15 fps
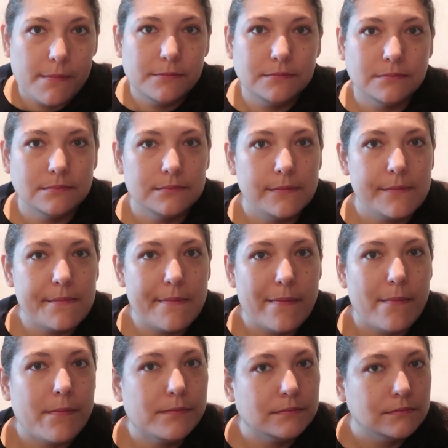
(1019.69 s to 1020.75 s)

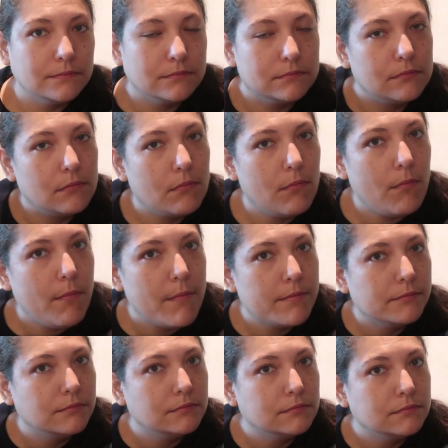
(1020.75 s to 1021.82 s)

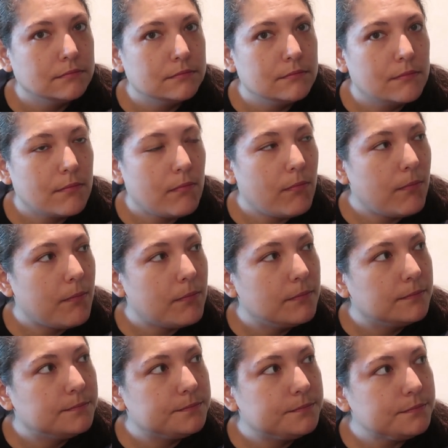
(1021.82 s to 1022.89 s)

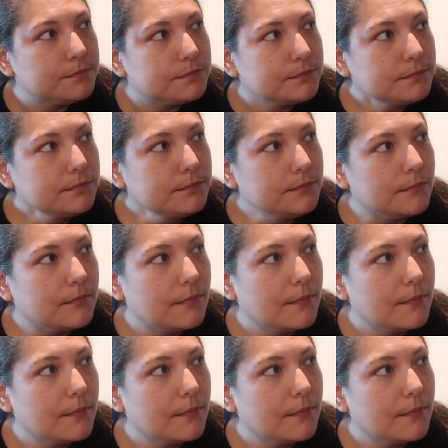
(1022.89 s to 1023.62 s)
This person isn't speaking.